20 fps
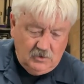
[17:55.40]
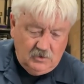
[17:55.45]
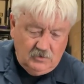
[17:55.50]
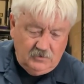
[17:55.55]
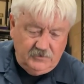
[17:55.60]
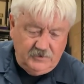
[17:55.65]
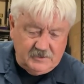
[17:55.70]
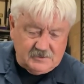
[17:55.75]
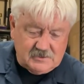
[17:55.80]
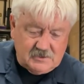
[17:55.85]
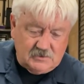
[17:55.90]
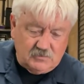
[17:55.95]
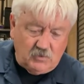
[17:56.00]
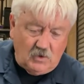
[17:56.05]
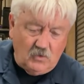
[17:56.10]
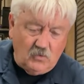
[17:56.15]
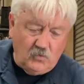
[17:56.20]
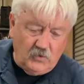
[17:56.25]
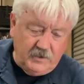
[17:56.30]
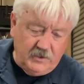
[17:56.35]
this is
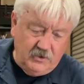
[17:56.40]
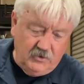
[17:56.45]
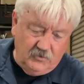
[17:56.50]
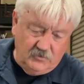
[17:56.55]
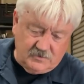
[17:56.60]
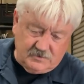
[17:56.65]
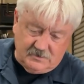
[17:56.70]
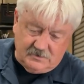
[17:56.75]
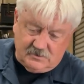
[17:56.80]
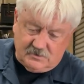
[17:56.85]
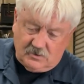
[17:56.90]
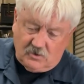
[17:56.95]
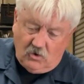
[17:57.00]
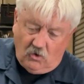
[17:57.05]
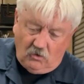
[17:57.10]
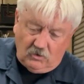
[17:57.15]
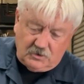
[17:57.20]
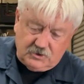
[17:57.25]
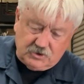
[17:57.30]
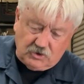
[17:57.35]
what we use. This is
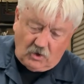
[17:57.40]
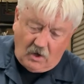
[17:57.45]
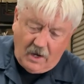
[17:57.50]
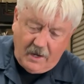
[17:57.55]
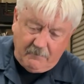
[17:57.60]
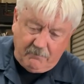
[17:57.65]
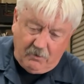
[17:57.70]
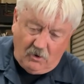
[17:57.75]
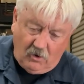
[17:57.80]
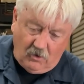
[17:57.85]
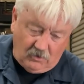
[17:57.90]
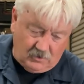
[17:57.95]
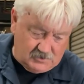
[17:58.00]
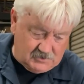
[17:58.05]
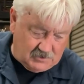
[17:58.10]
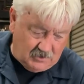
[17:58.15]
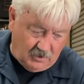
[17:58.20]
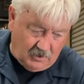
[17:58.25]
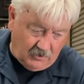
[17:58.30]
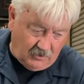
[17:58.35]
called tri-bar
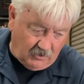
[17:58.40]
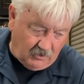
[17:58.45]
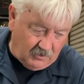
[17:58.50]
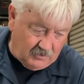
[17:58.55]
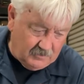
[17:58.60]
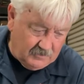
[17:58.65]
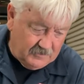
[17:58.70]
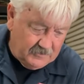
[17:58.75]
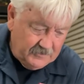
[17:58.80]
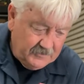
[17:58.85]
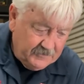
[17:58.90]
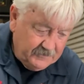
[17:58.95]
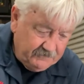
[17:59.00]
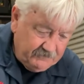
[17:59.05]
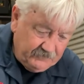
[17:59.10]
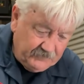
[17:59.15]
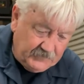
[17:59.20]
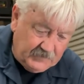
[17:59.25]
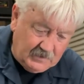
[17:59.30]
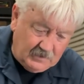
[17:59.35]
solder.
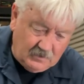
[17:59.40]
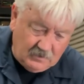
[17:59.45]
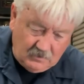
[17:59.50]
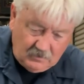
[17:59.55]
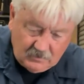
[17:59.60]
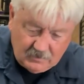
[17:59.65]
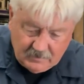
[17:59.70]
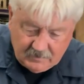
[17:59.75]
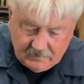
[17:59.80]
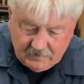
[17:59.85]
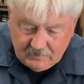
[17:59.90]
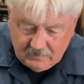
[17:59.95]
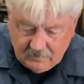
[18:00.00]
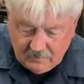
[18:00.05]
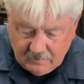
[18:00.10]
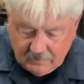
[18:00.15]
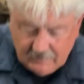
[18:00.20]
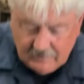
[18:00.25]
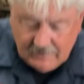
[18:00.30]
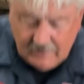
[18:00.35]
Look
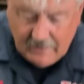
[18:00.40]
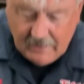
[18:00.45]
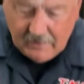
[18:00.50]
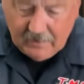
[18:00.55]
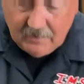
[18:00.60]
at that.